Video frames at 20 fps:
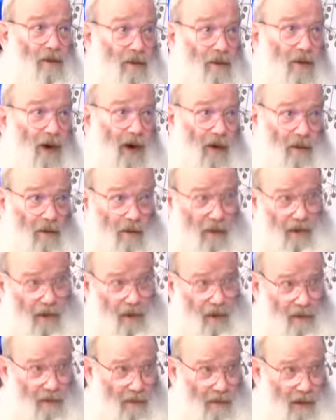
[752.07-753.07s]
Uthman,
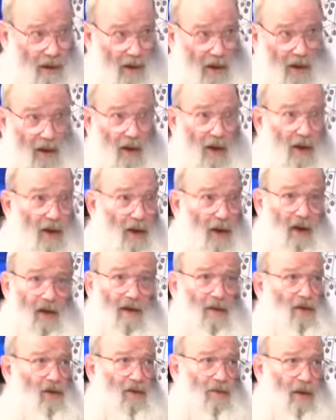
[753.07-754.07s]
written Quran. Yeah.
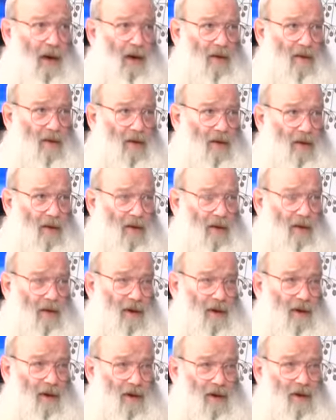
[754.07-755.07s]
And this was made within,
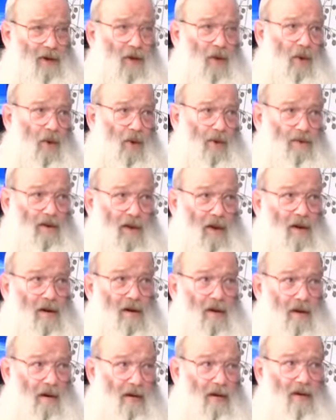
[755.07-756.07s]
you know, a score of
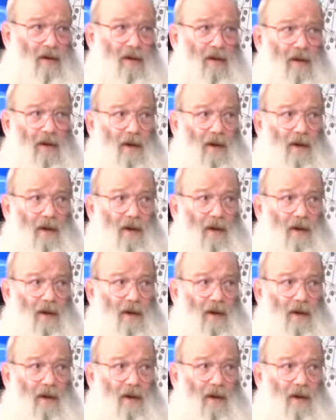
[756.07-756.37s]
years.